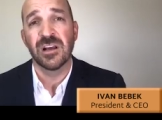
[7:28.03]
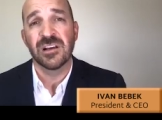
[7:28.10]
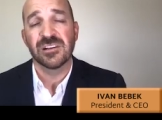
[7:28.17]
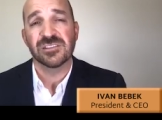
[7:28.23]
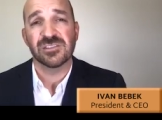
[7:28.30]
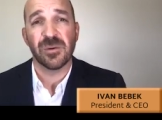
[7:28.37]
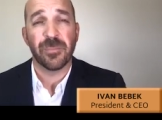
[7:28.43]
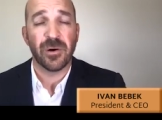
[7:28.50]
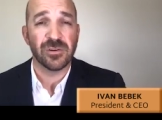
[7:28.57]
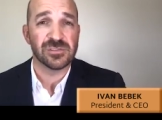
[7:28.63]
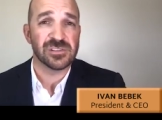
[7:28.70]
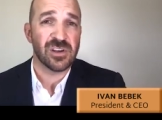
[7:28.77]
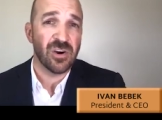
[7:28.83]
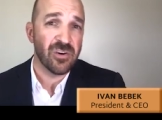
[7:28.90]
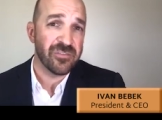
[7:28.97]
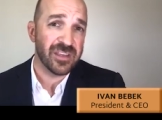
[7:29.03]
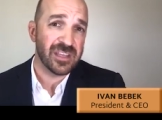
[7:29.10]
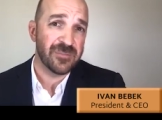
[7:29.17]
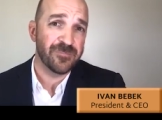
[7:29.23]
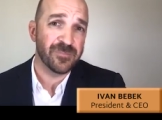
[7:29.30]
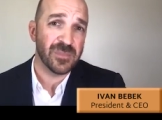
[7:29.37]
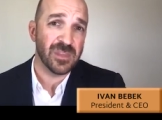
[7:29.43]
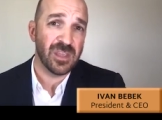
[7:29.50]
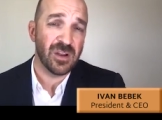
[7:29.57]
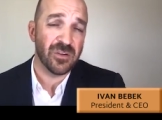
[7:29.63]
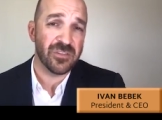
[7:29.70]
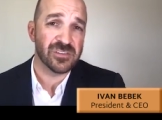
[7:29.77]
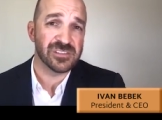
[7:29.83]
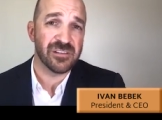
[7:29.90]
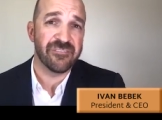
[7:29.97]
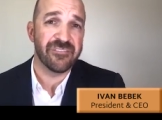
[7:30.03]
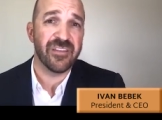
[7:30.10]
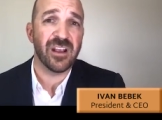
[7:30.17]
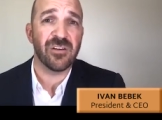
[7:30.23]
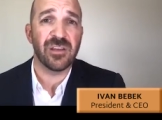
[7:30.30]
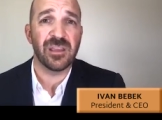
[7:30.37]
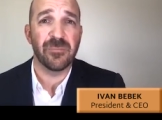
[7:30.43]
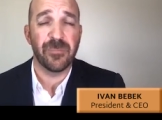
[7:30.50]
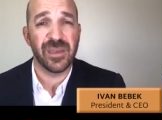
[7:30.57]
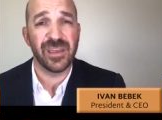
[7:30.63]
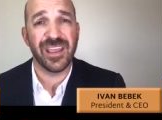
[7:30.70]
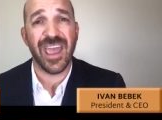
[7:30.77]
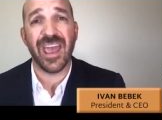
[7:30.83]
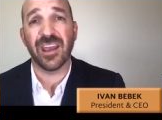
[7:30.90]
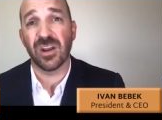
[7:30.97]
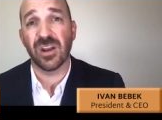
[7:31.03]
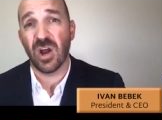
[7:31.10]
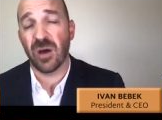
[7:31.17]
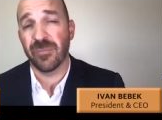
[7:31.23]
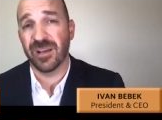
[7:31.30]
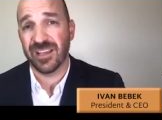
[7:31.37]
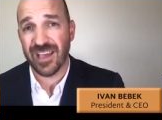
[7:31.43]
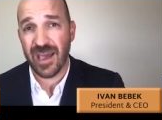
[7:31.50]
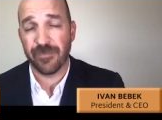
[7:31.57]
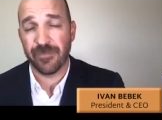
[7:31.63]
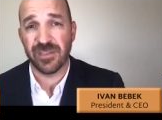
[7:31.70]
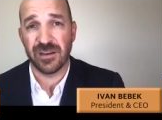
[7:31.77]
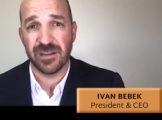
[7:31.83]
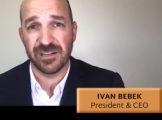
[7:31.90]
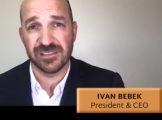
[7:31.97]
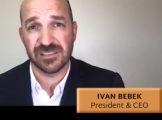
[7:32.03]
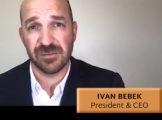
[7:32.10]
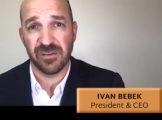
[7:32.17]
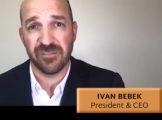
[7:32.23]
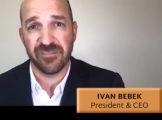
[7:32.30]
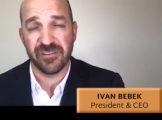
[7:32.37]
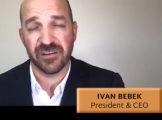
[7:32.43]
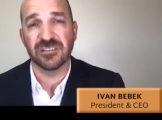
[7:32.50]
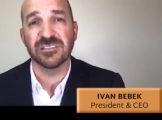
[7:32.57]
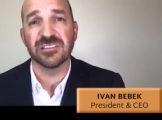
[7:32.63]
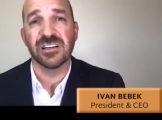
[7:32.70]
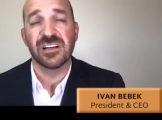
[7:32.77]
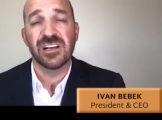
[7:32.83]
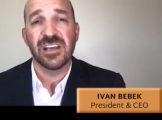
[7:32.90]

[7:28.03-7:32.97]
So post COVID, you know, there's a very big economic gap that needs to be filled